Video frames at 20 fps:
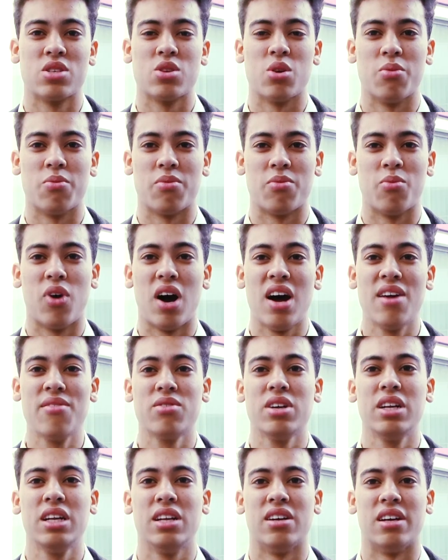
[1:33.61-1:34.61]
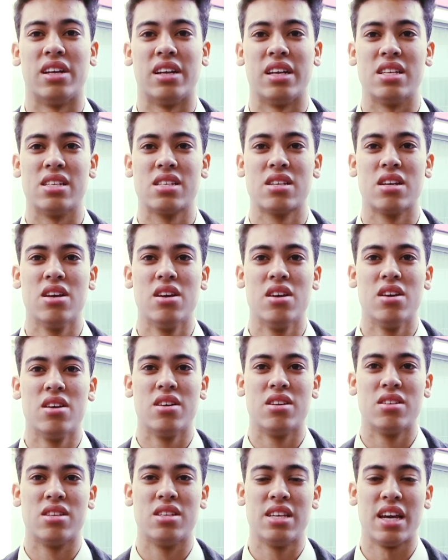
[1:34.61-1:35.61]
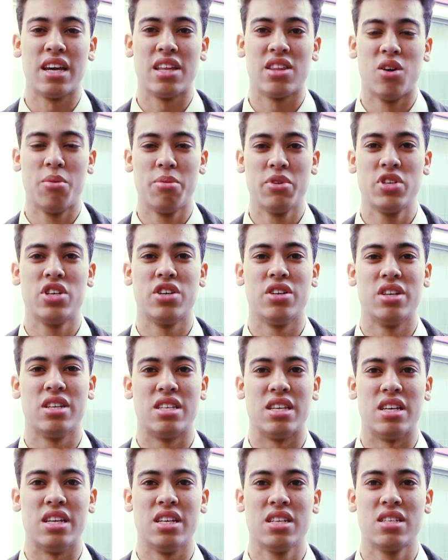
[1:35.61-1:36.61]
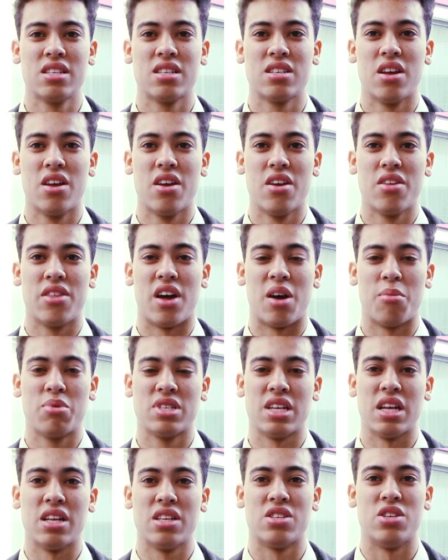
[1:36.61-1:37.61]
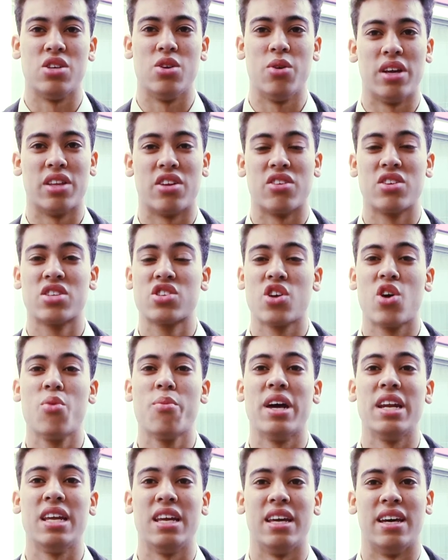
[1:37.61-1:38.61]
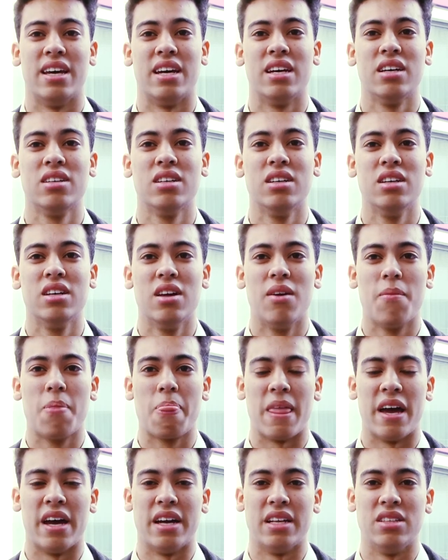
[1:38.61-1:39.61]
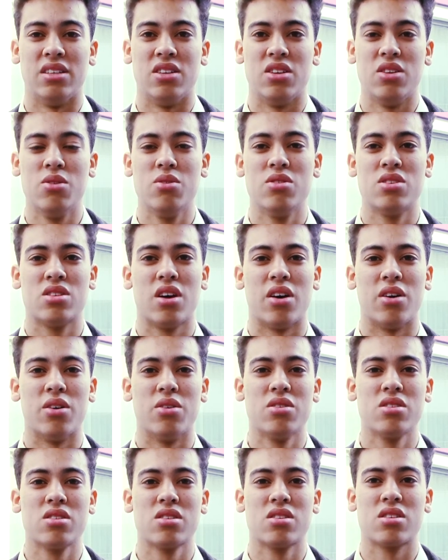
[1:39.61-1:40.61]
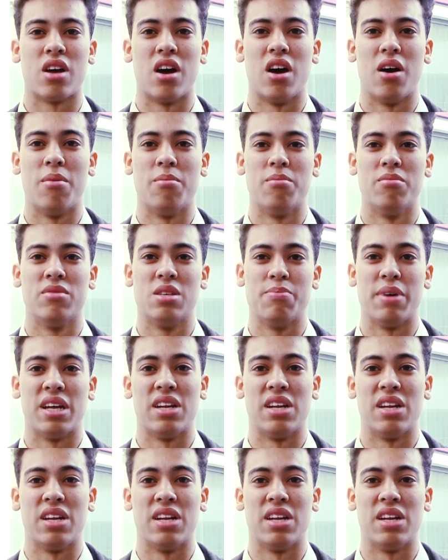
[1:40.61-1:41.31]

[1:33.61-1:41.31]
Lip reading: So what I've really learned is to take the opportunities that are presented to you, and there are so many here, and use those to